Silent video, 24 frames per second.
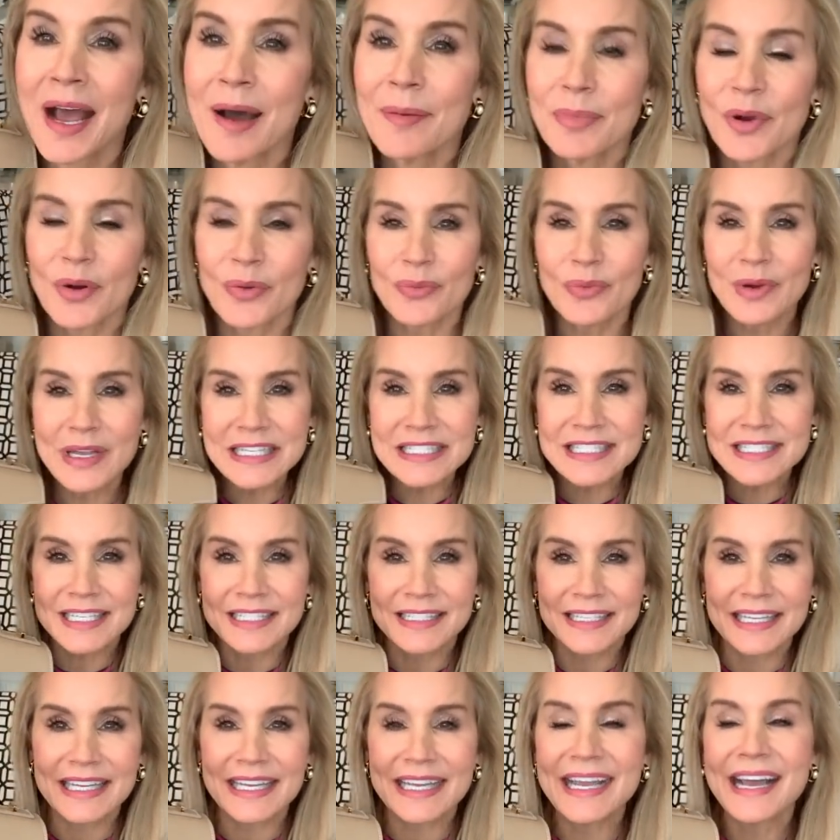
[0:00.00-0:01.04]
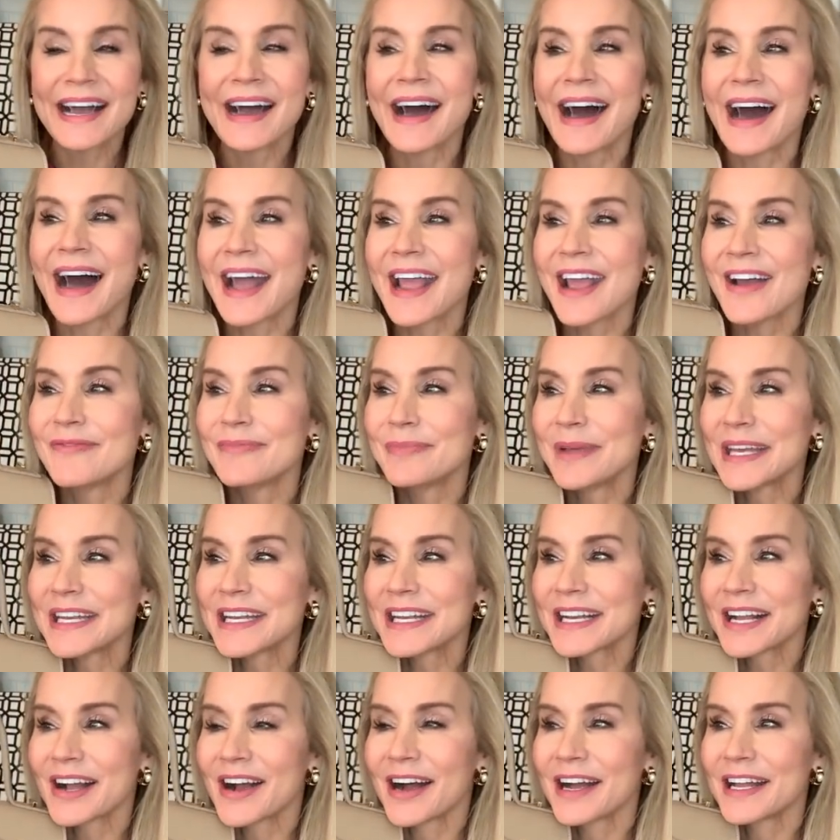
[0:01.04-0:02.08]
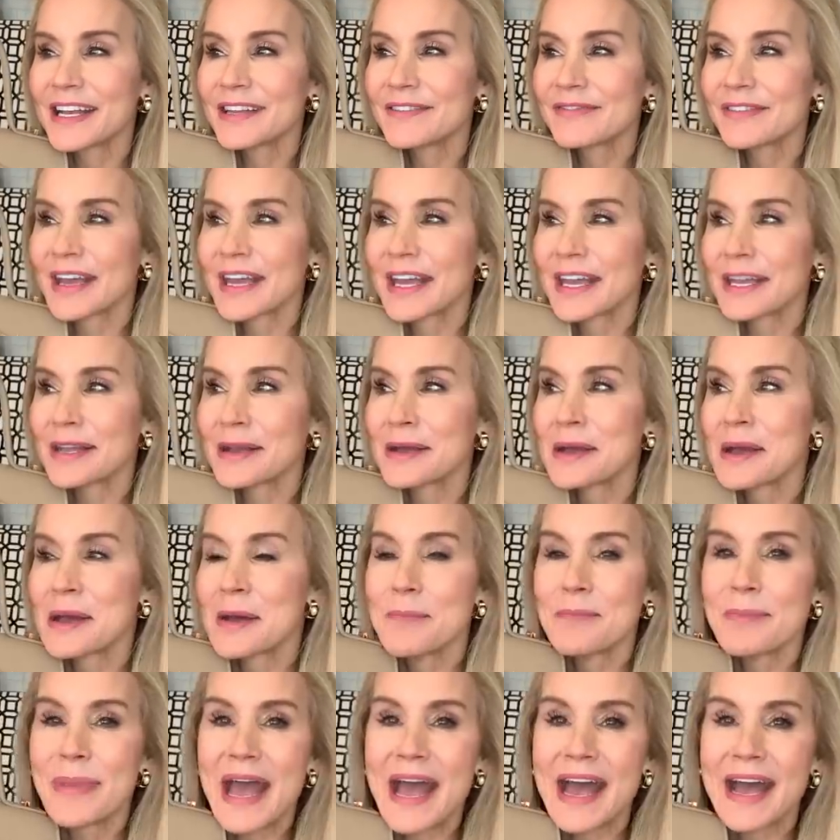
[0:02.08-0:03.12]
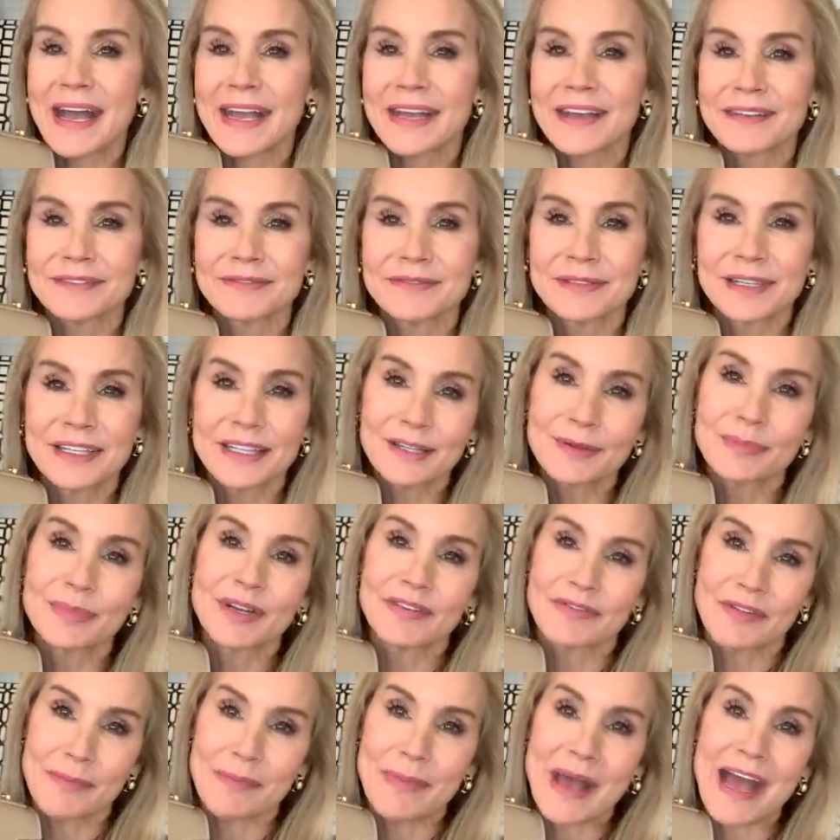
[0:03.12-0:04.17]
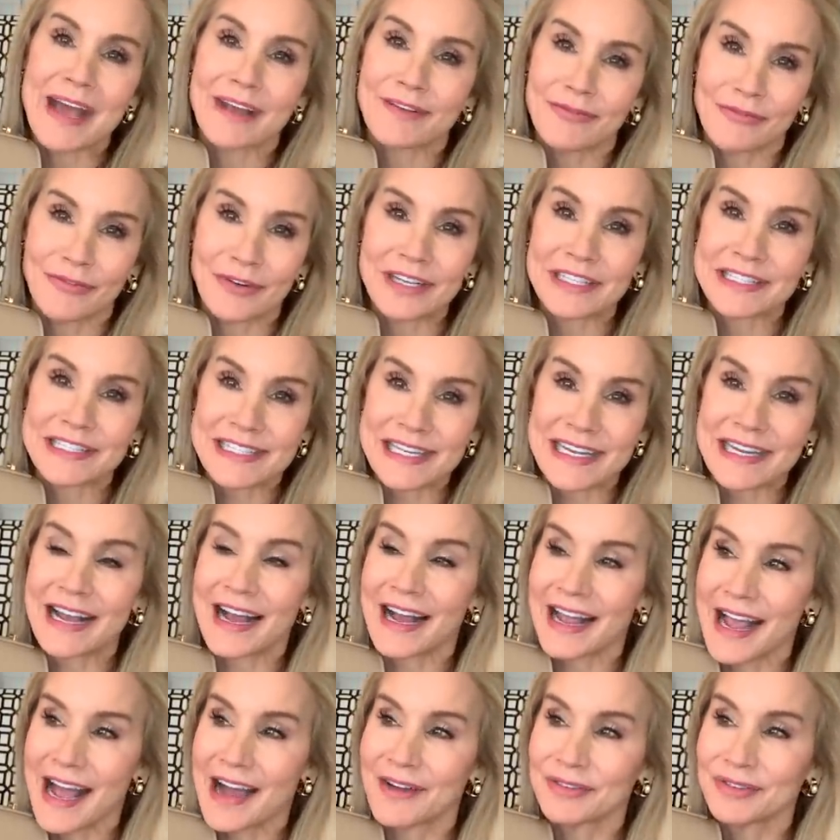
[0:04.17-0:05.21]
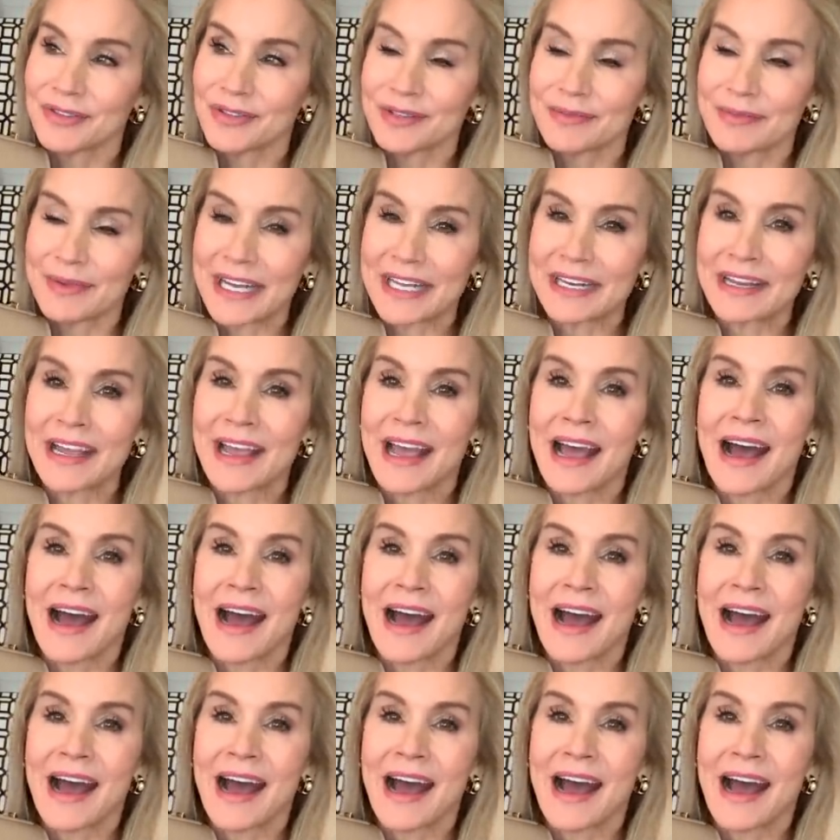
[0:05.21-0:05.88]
But recently, I have been in kind of a bag, a little bit of a bag frenzy, I have to admit.